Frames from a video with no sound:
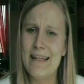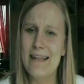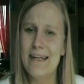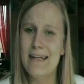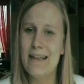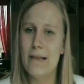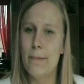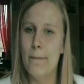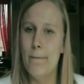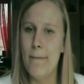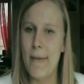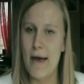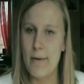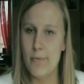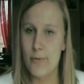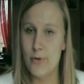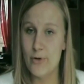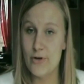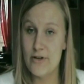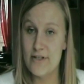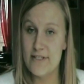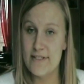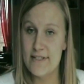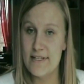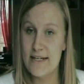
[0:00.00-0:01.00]
a little
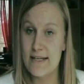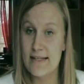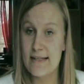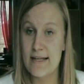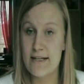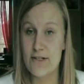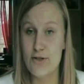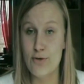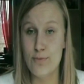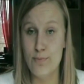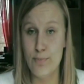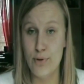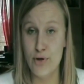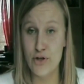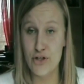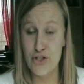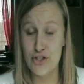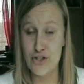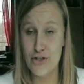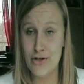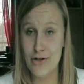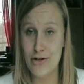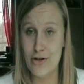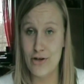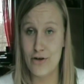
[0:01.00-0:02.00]
memory stick that you put
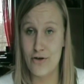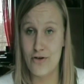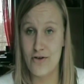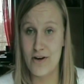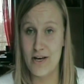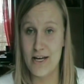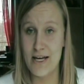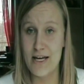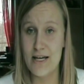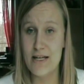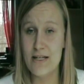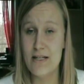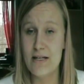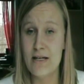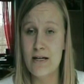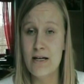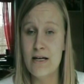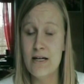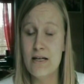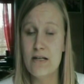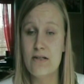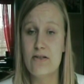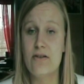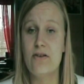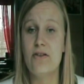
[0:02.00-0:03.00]
into the Cricut,
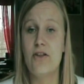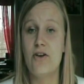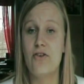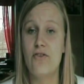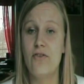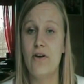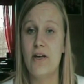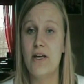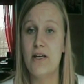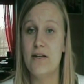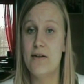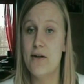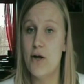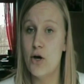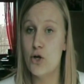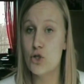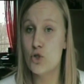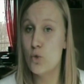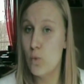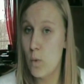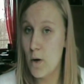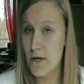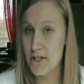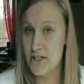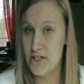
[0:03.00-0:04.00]
so the Cricut knows
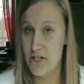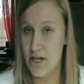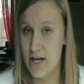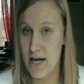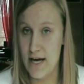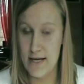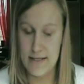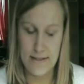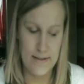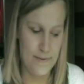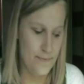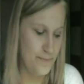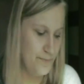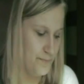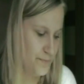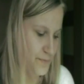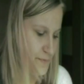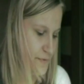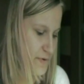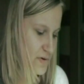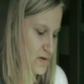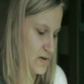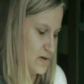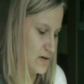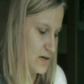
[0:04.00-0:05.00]
what to cut.
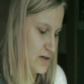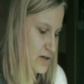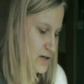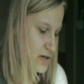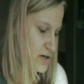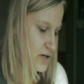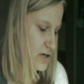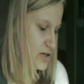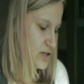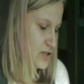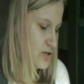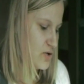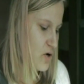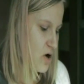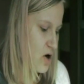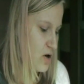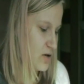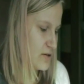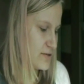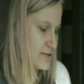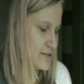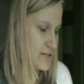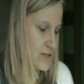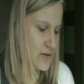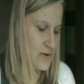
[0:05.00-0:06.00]
You
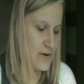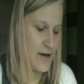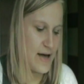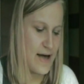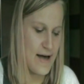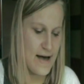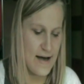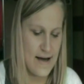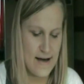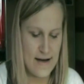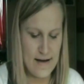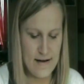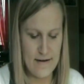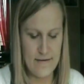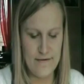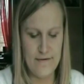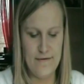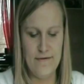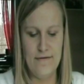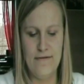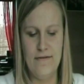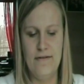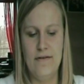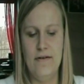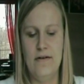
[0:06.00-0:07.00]
also
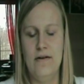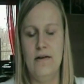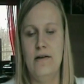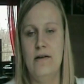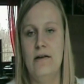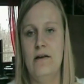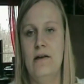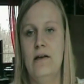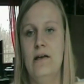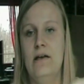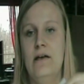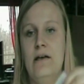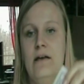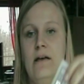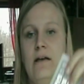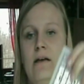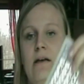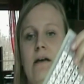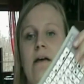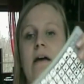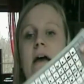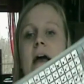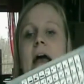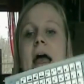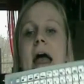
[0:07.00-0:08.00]
have
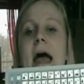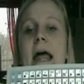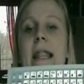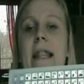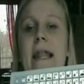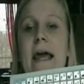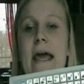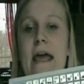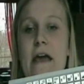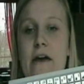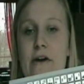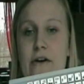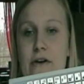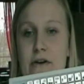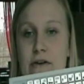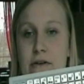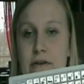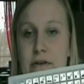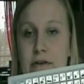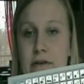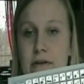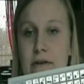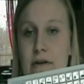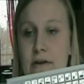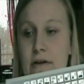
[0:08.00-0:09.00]
a layer,
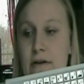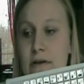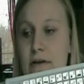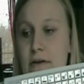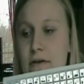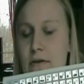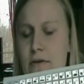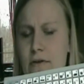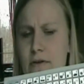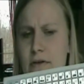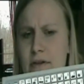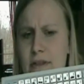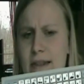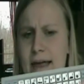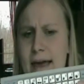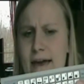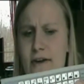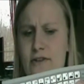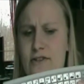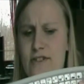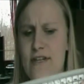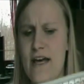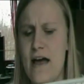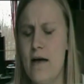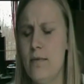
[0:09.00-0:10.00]
or a
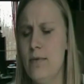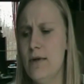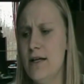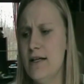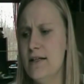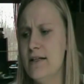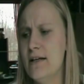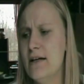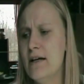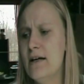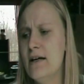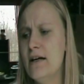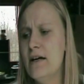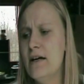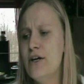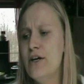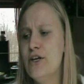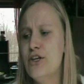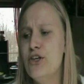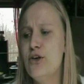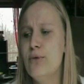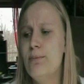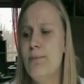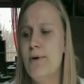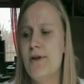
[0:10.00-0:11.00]
layer tablet.
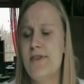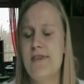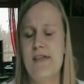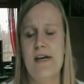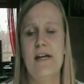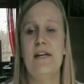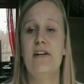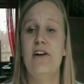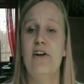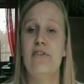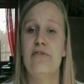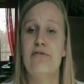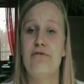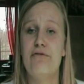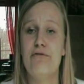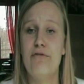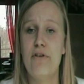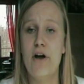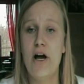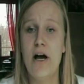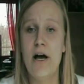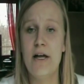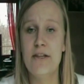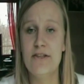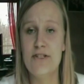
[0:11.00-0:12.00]
You put that
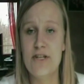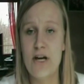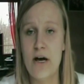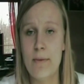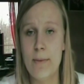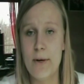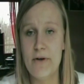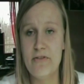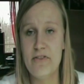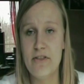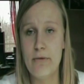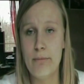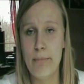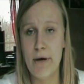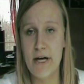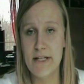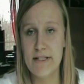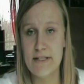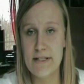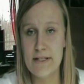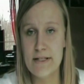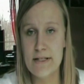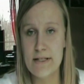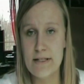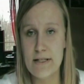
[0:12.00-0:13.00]
on top of the
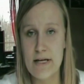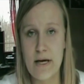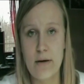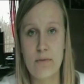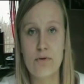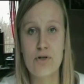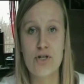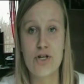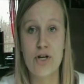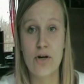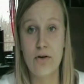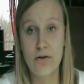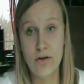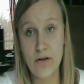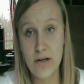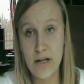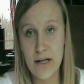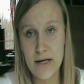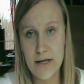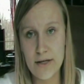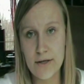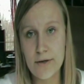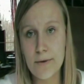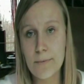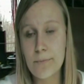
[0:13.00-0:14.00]
buttons. I will show you
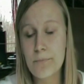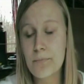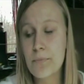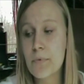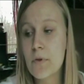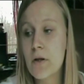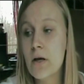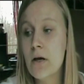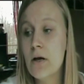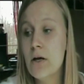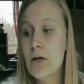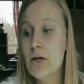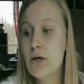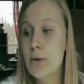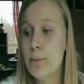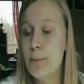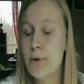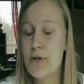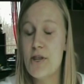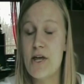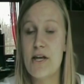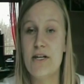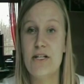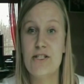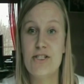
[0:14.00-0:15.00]
later. You
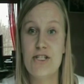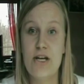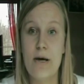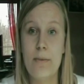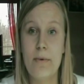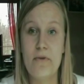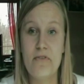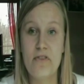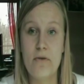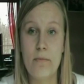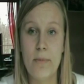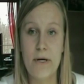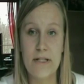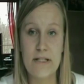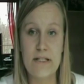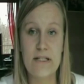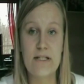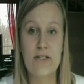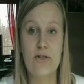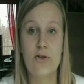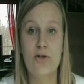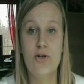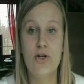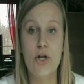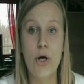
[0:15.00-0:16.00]
put that on top of the buttons
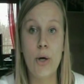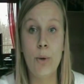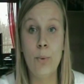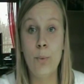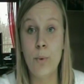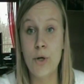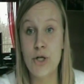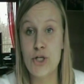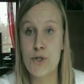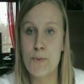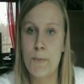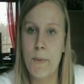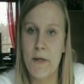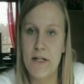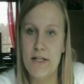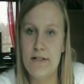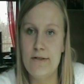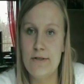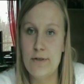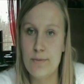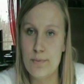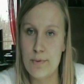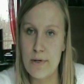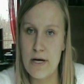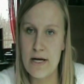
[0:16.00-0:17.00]
so you know which button
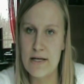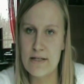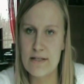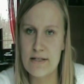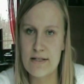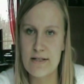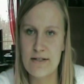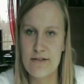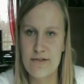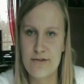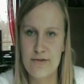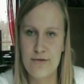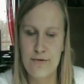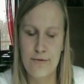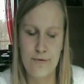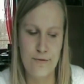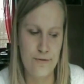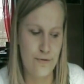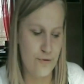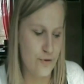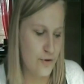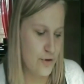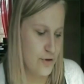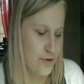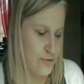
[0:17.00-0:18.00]
to press
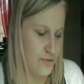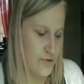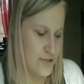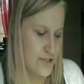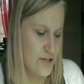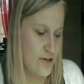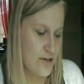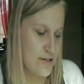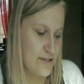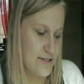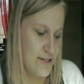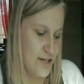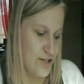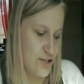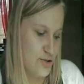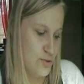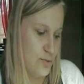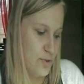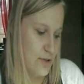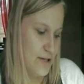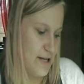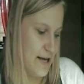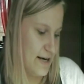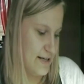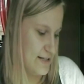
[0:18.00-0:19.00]
for the results that you
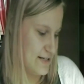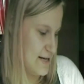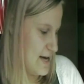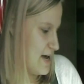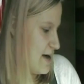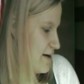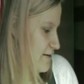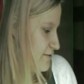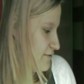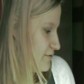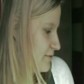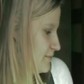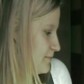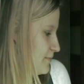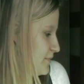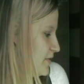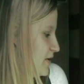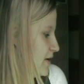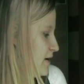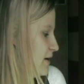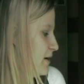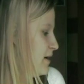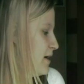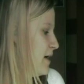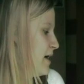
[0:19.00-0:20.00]
would like to have.
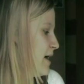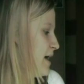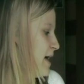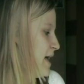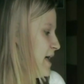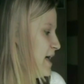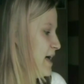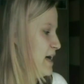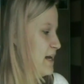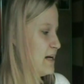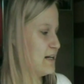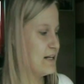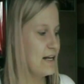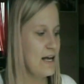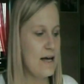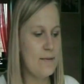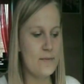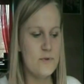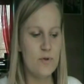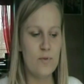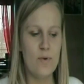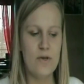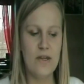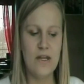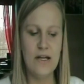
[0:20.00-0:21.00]
And it
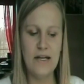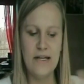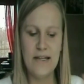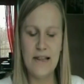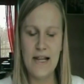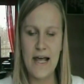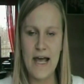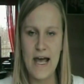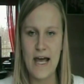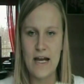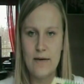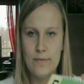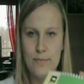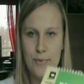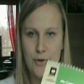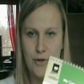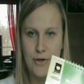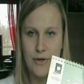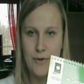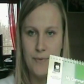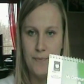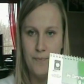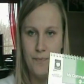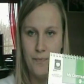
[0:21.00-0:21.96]
comes with a little handbook.